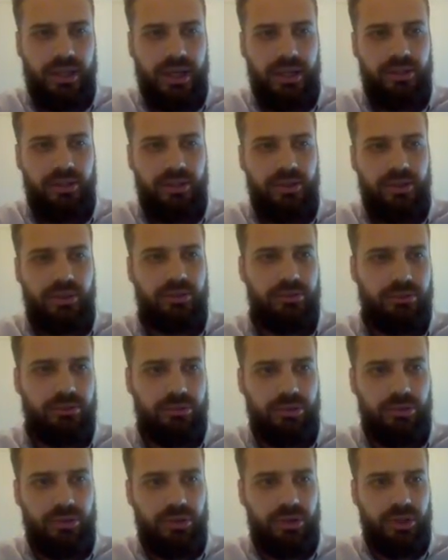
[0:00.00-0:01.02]
analog
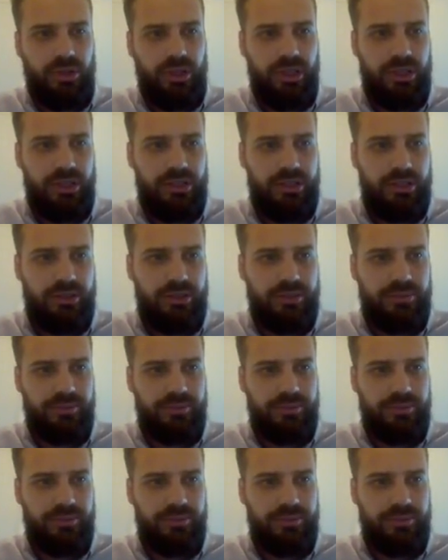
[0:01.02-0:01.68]
write